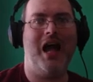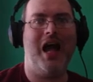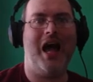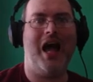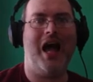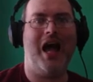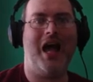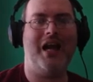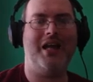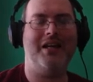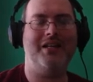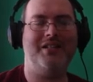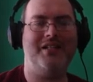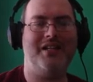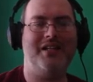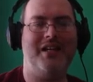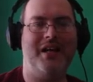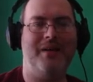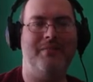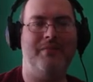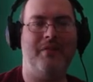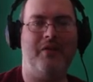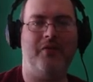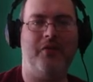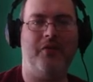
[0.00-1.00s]
And
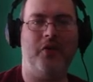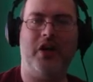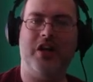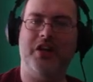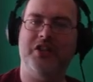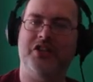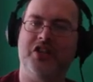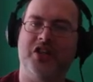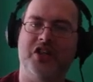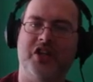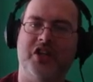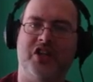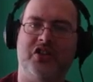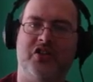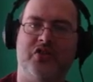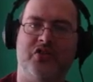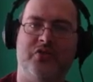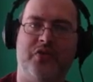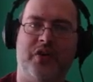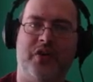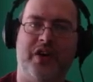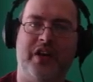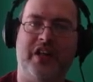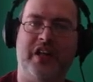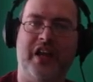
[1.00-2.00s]
if you've got any
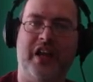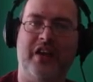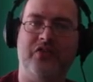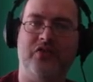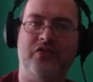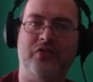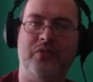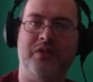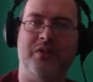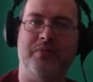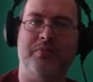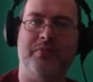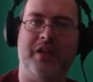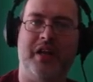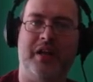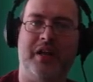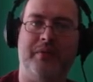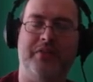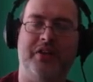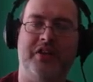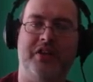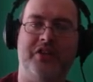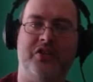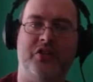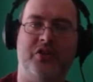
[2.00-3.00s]
suggestions for any games for me to play,
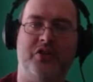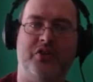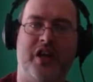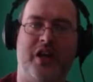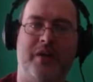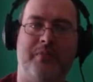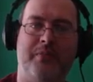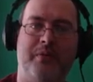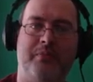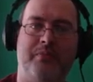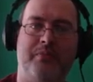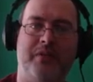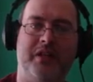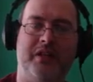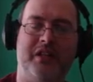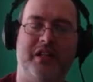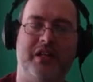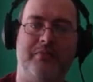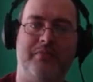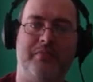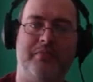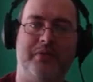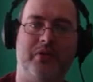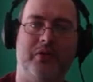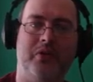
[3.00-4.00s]
please use the Epic Blade
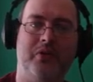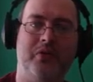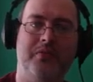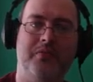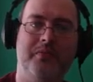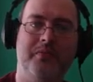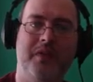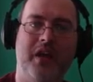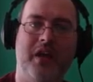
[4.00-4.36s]
link below.